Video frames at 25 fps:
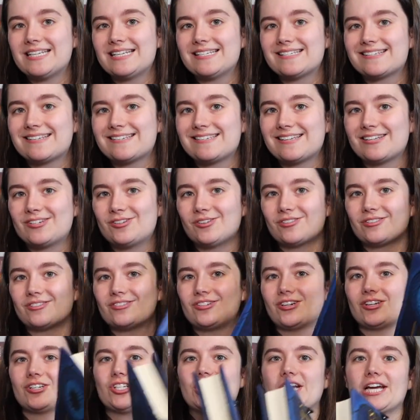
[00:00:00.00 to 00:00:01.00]
is because I took the
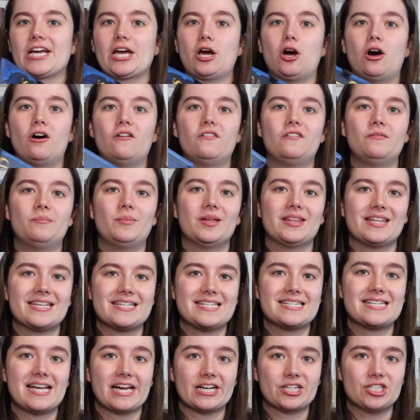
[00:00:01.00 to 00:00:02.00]
dust jacket off, but this
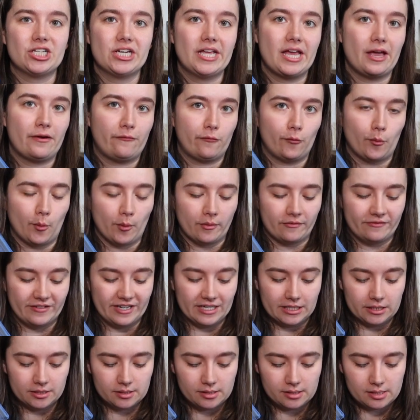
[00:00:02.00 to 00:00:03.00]
is actually If We Were
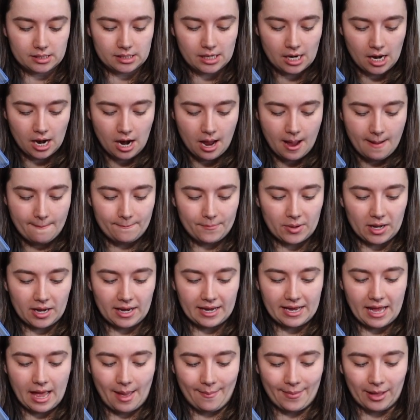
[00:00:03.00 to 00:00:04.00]
Villains
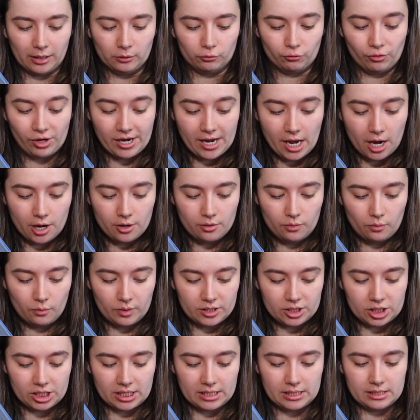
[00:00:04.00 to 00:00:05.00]
by ML Rio,
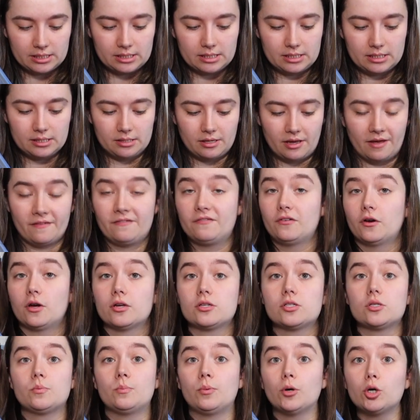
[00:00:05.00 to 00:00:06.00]
which is their
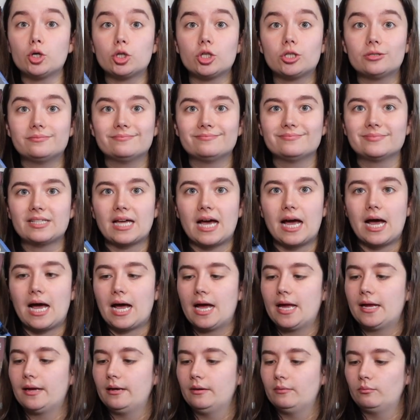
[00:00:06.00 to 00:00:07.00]
first book that
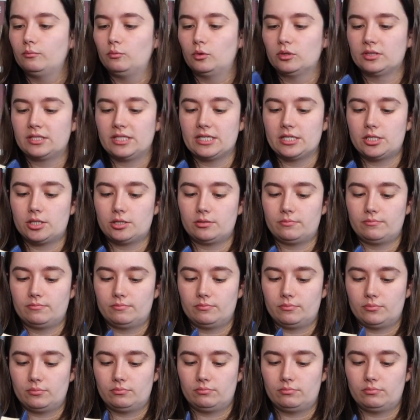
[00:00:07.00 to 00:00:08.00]
I wanted,
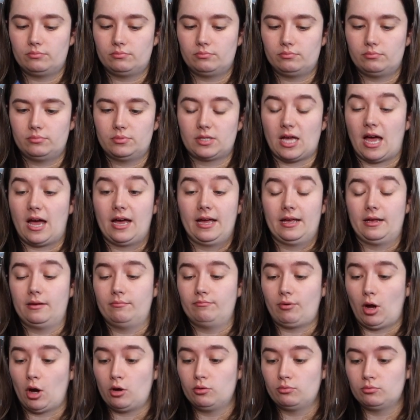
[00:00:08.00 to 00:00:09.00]
that I
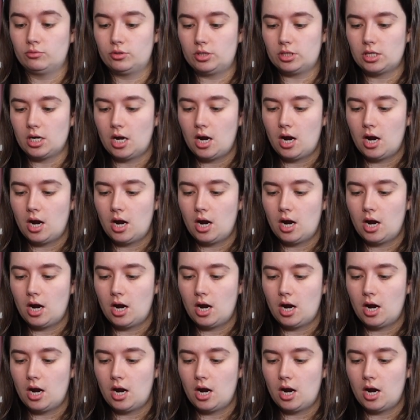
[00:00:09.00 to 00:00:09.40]
owned.